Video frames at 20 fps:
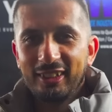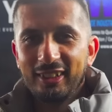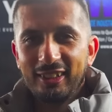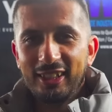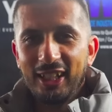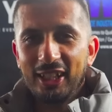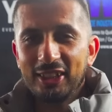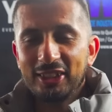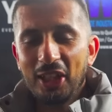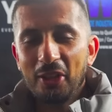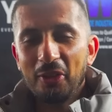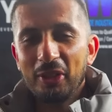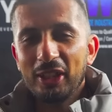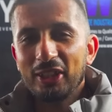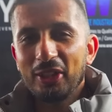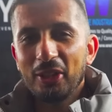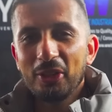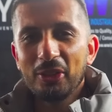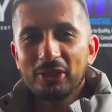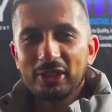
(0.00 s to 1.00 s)
that's how it
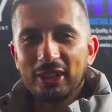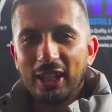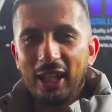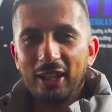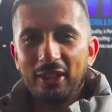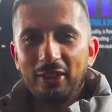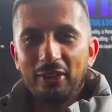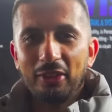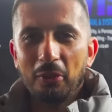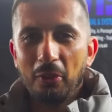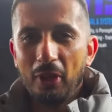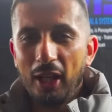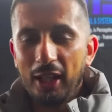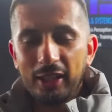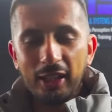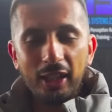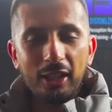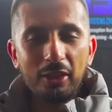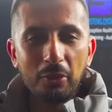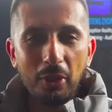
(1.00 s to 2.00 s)
goes, guys. One
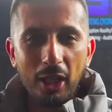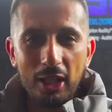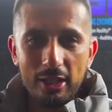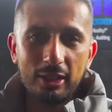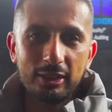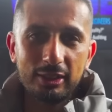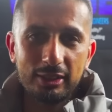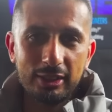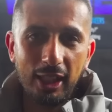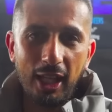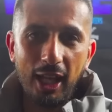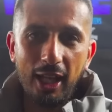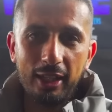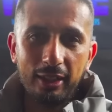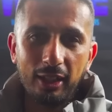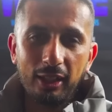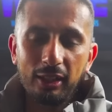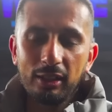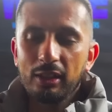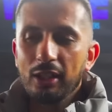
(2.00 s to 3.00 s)
hand washes the
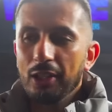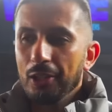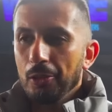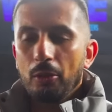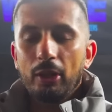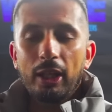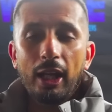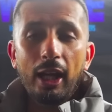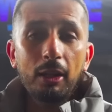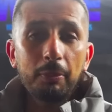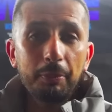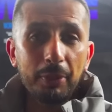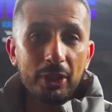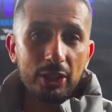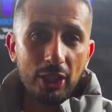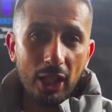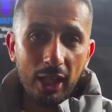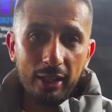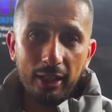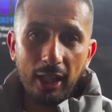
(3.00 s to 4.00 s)
other. We help each
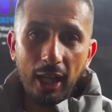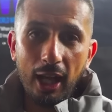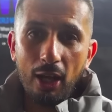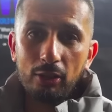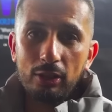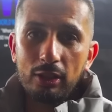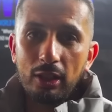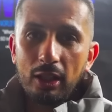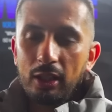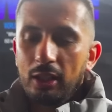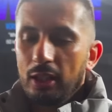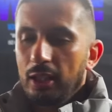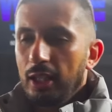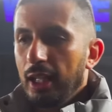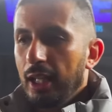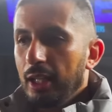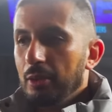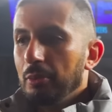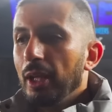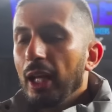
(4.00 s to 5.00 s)
other out,
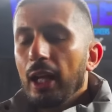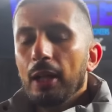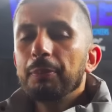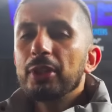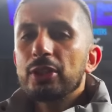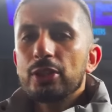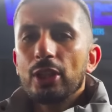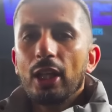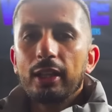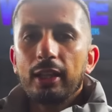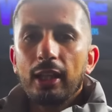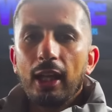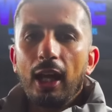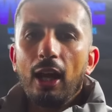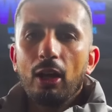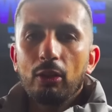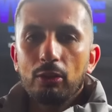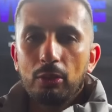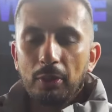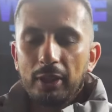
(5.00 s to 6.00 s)
and we help each other
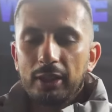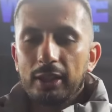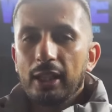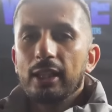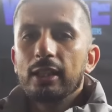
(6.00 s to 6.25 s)
out with the